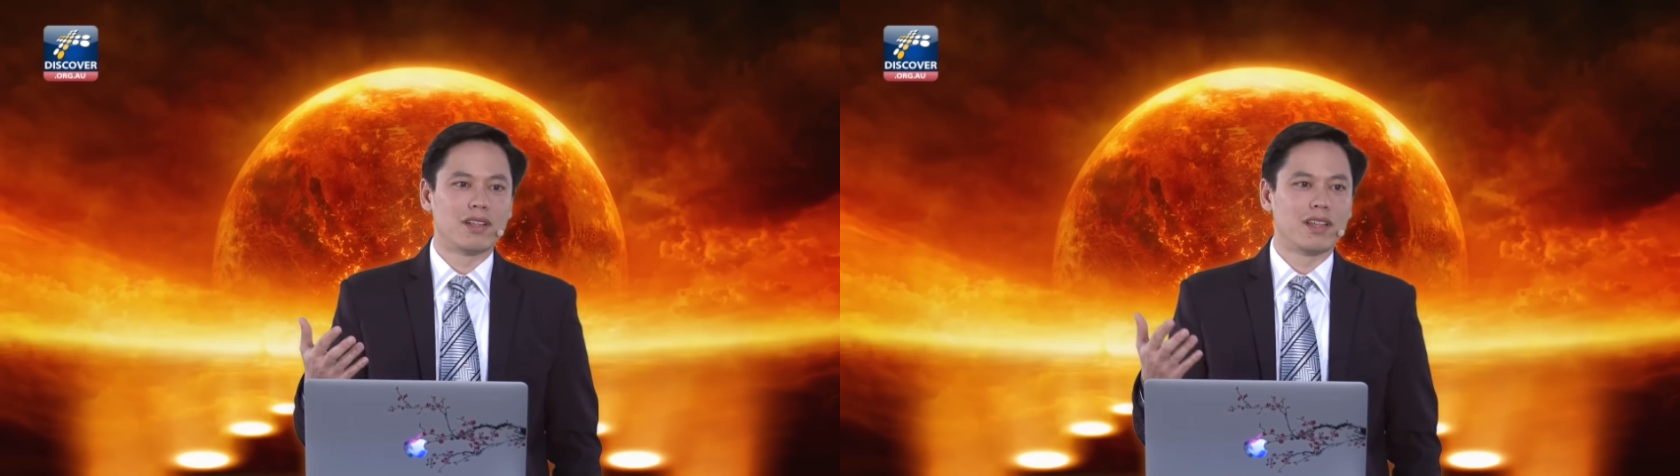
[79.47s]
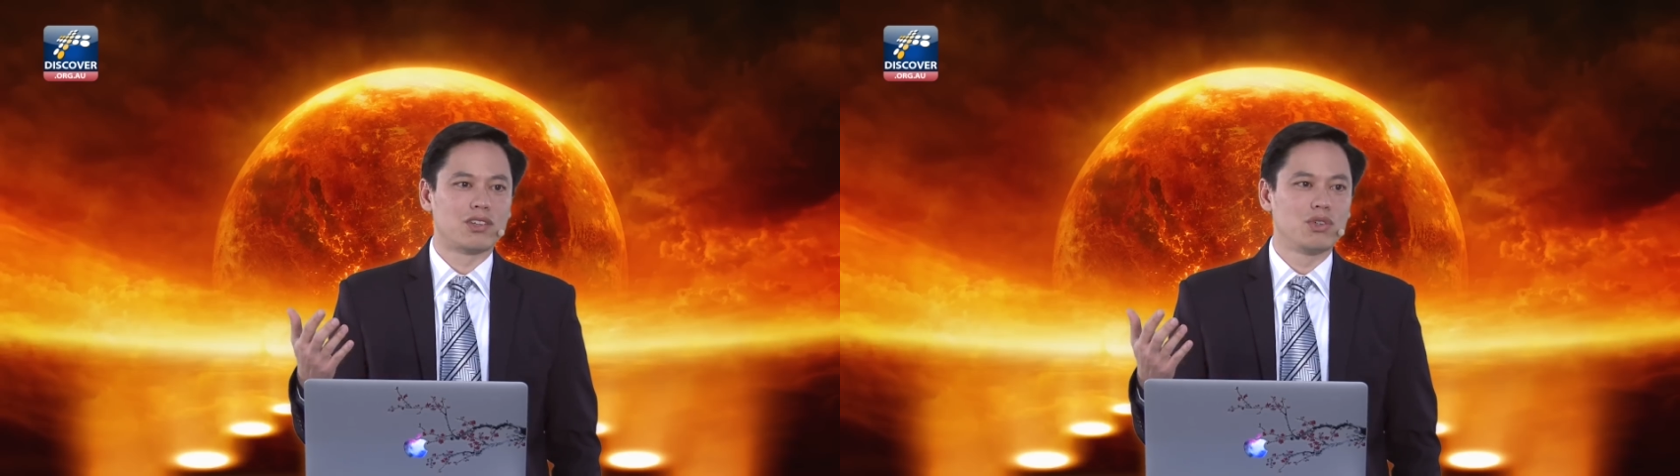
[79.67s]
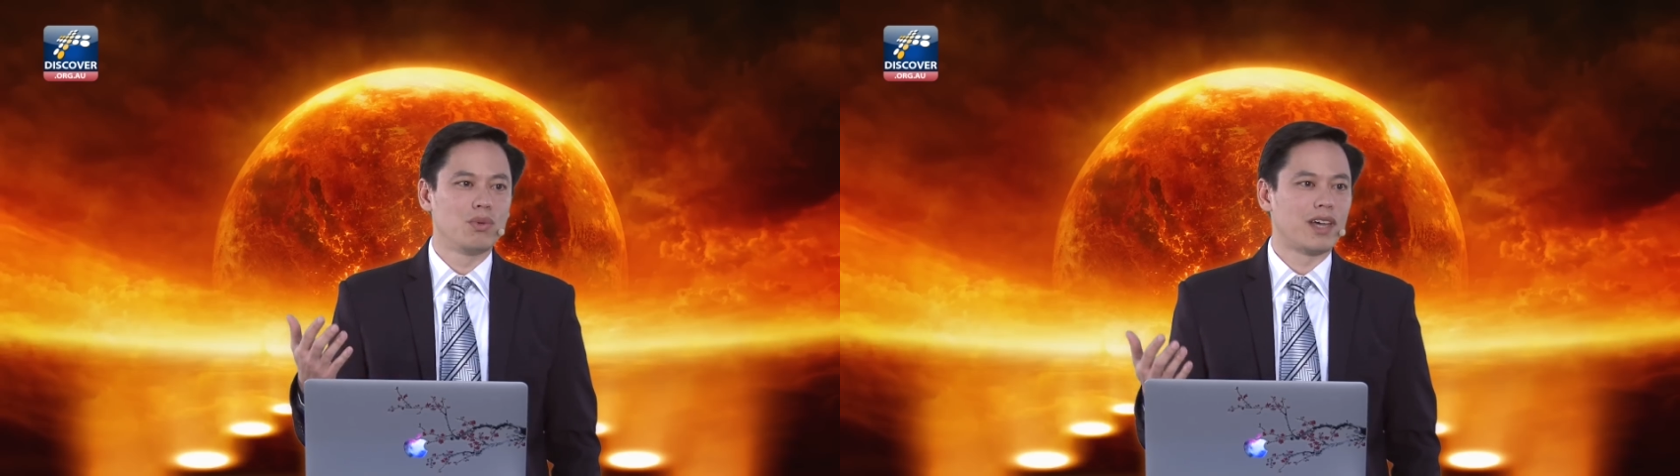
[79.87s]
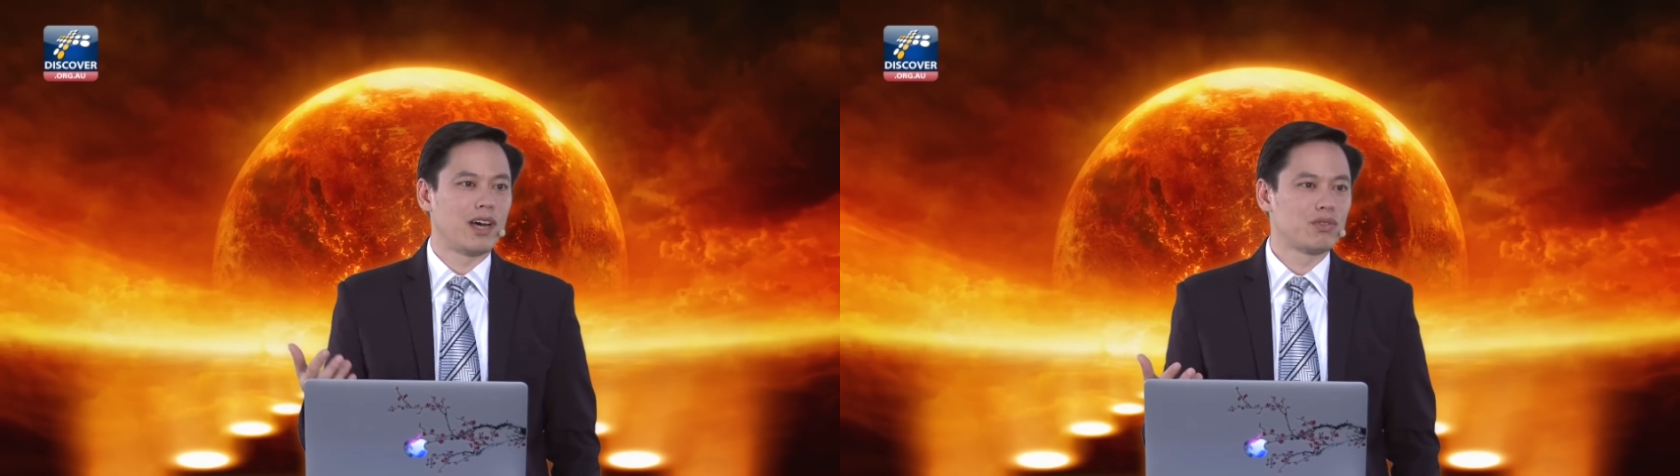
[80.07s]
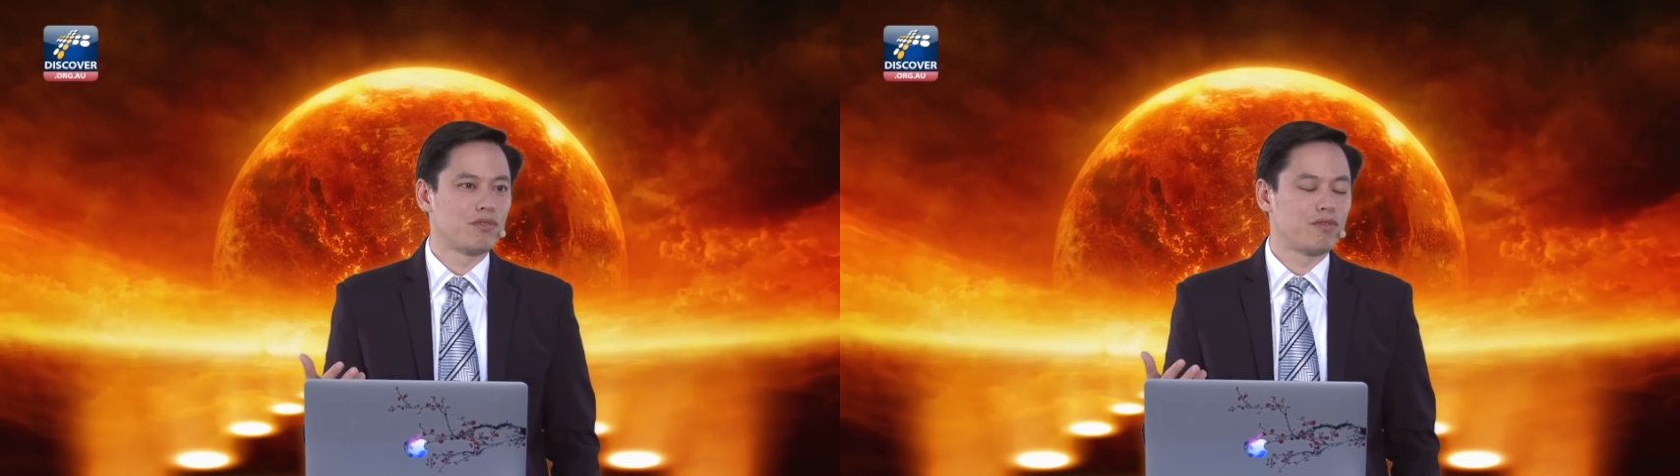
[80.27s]
like
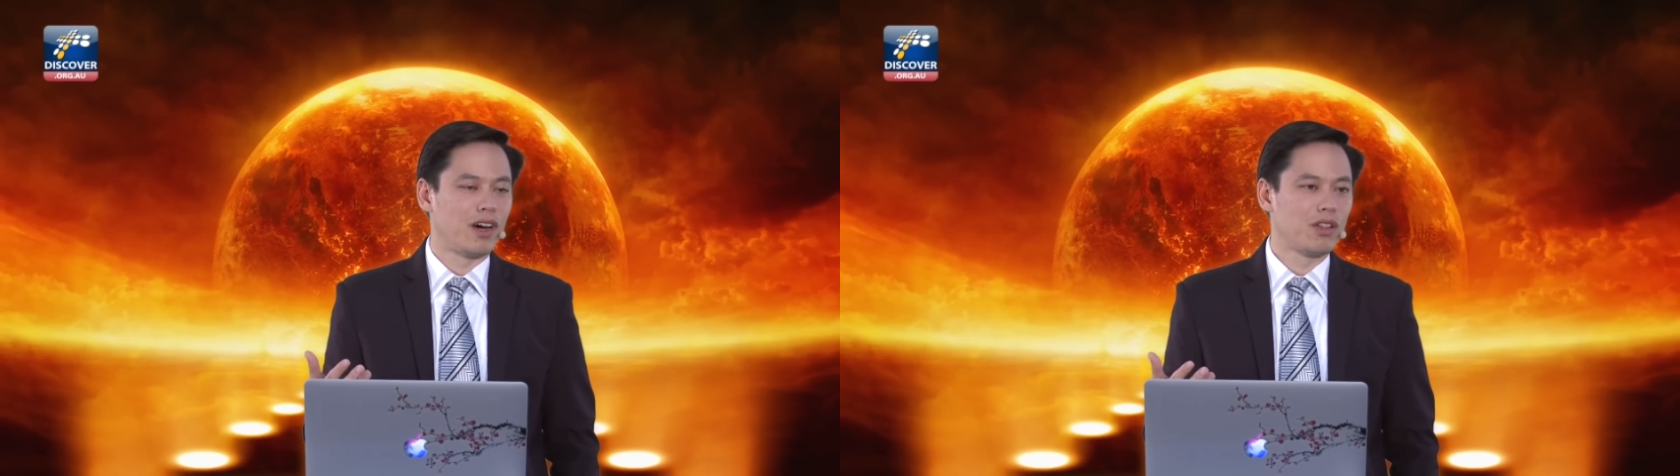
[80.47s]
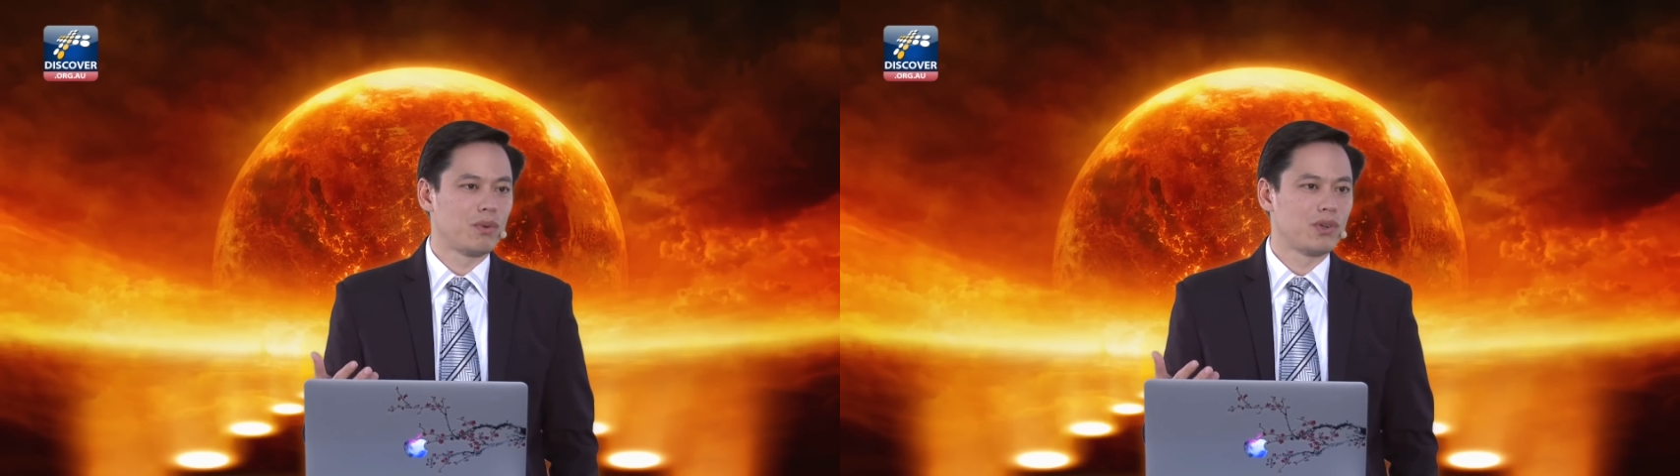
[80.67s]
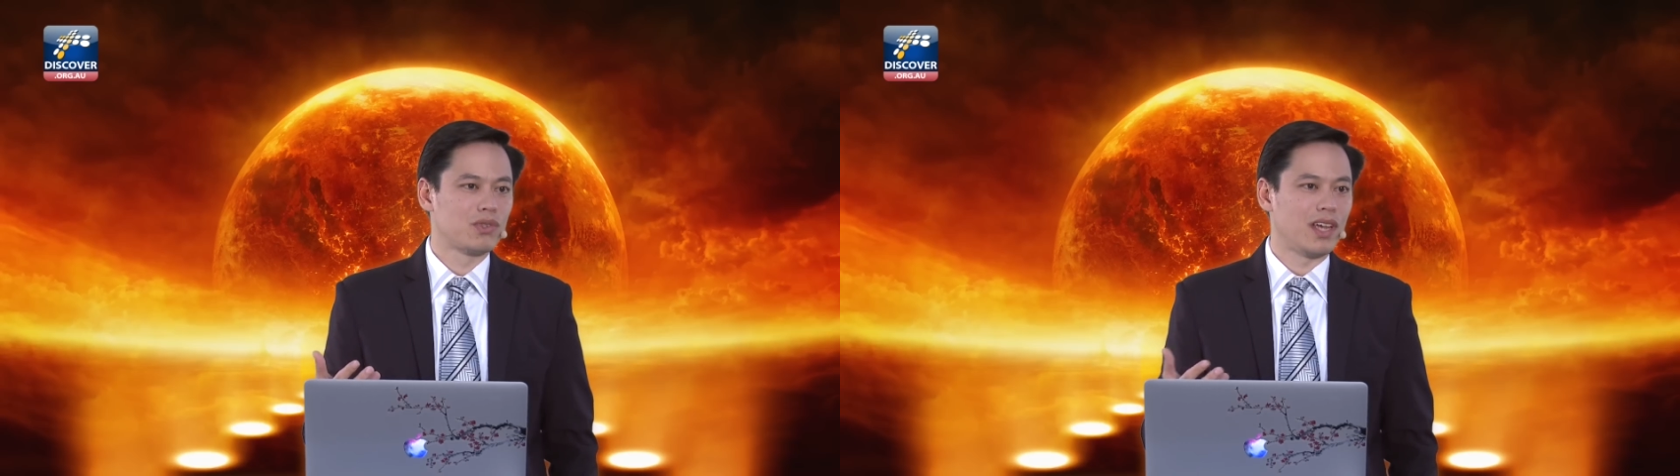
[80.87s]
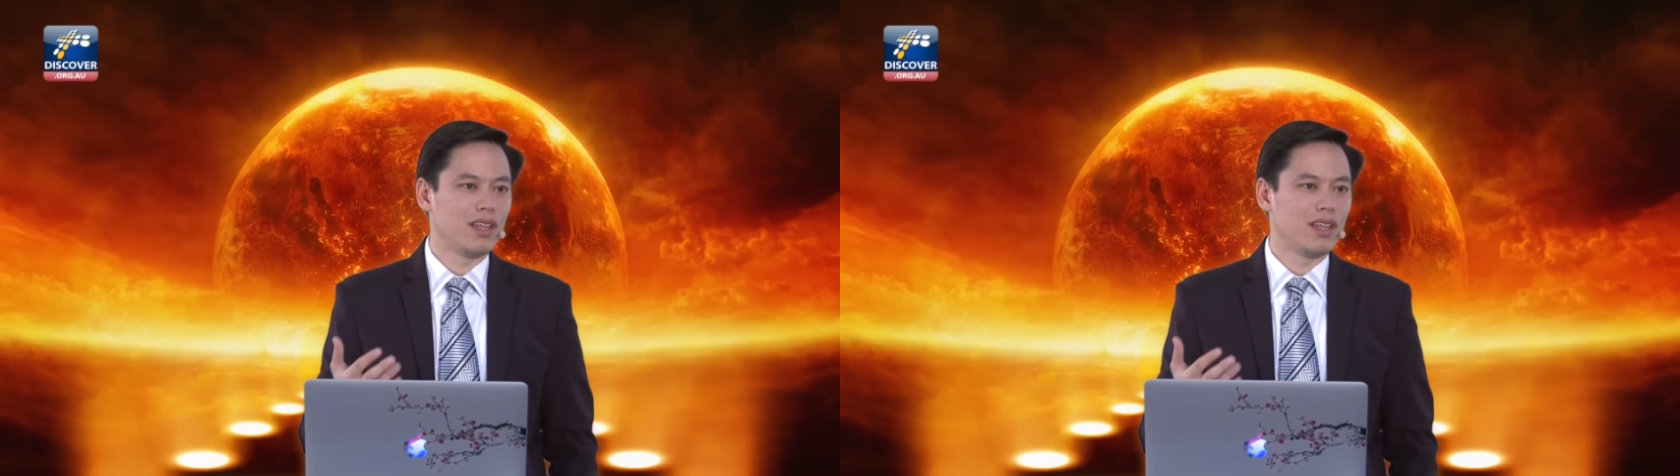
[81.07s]
2,000 followers,